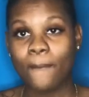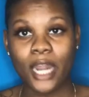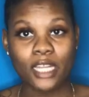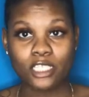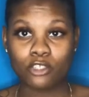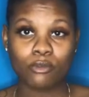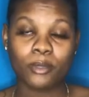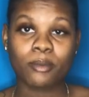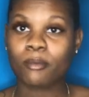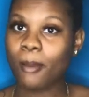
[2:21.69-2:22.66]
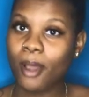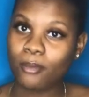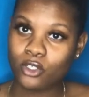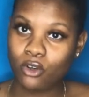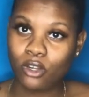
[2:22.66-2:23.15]
But I just remember my
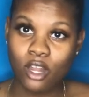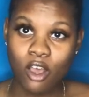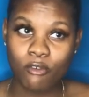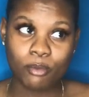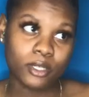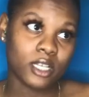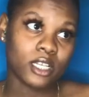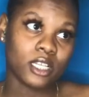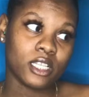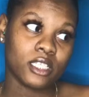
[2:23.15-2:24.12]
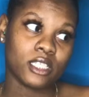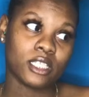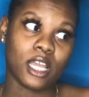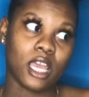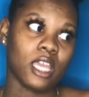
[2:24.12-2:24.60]
mama going off
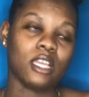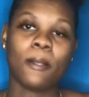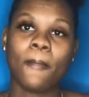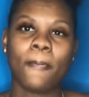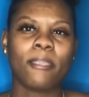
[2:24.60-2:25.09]
because like,